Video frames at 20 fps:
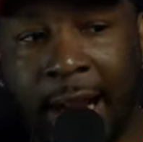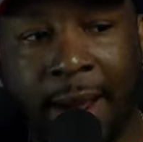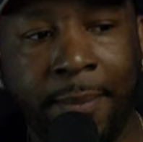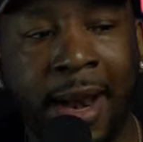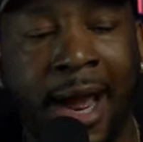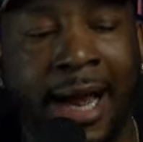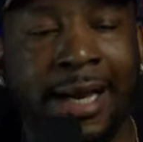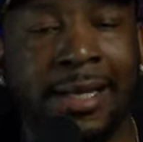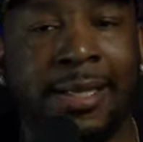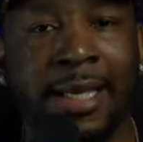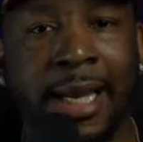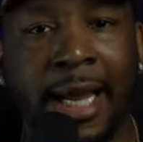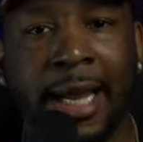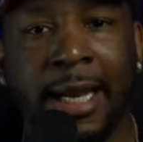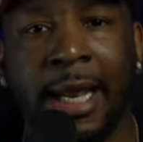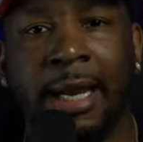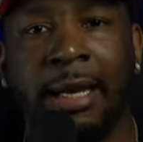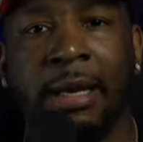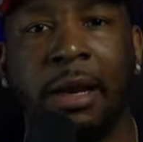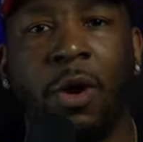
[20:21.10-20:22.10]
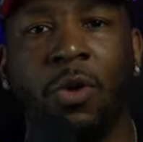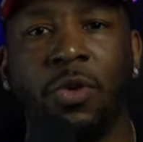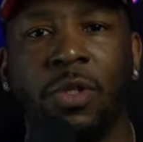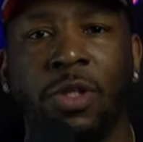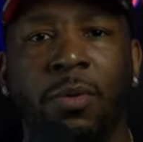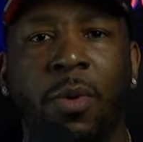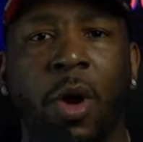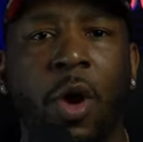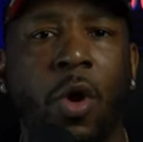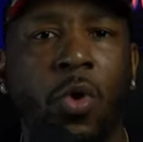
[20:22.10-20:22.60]
And I'm not saying that
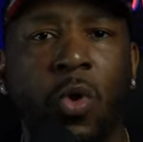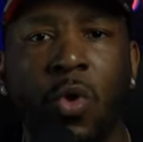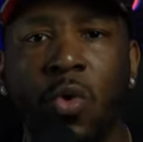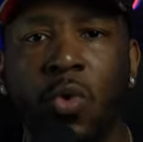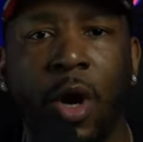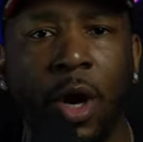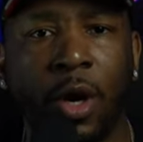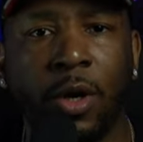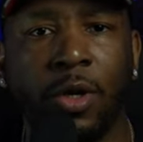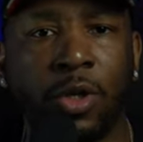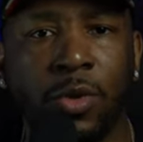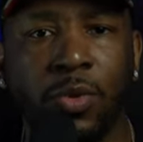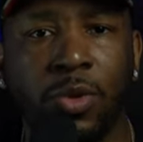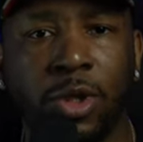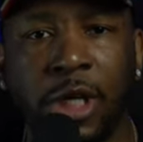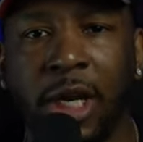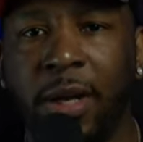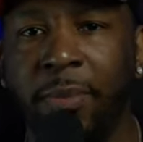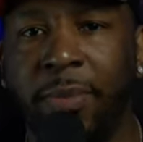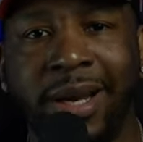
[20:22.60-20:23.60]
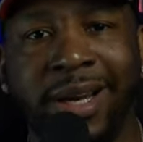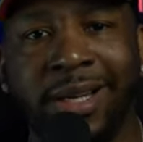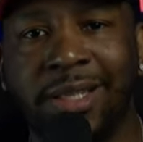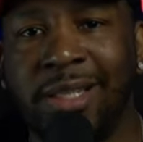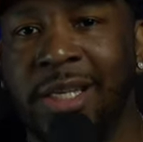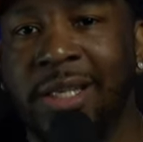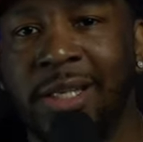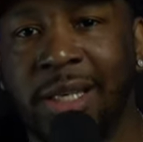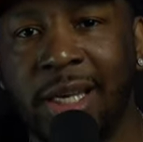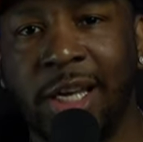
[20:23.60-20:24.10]
on some, oh, who hurt you shit, but
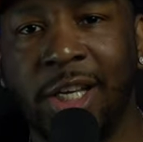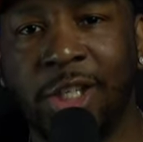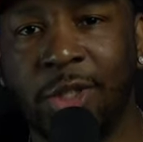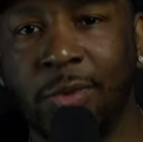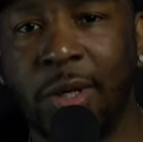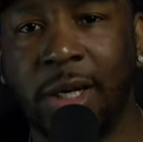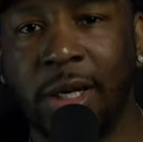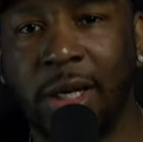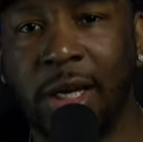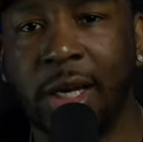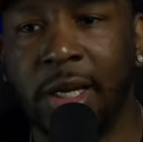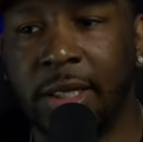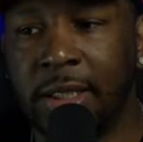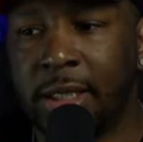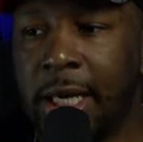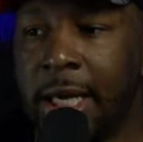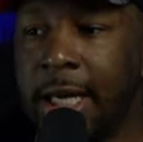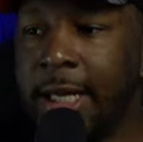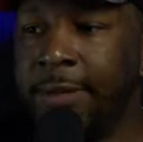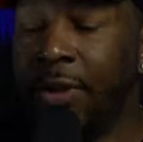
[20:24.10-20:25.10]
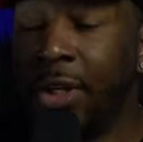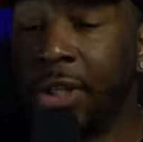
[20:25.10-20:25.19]
it just is what it is.